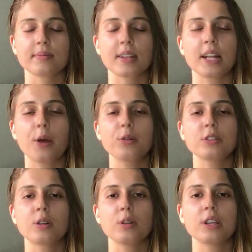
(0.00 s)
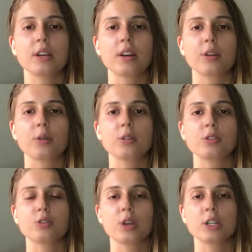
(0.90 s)
And now we slowly are going
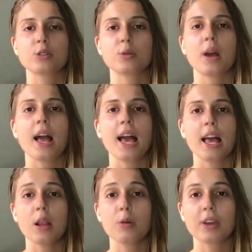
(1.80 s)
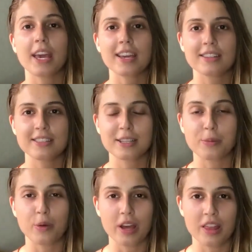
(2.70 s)
to try to elongate
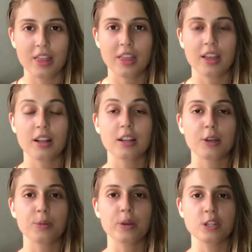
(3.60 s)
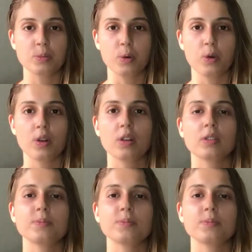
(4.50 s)
the breath a little bit more.